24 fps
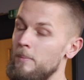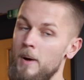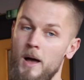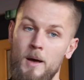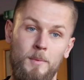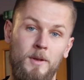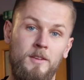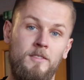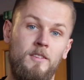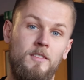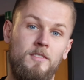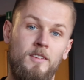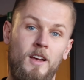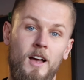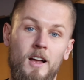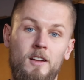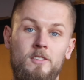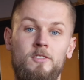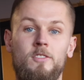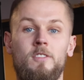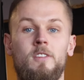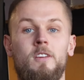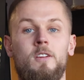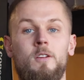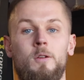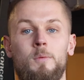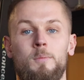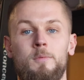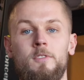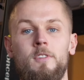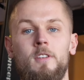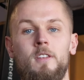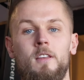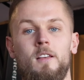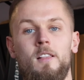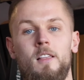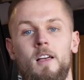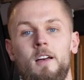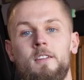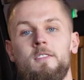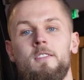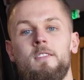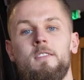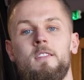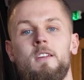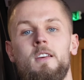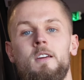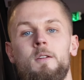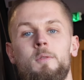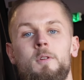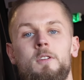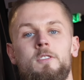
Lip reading: My missus actually comes to the classes here,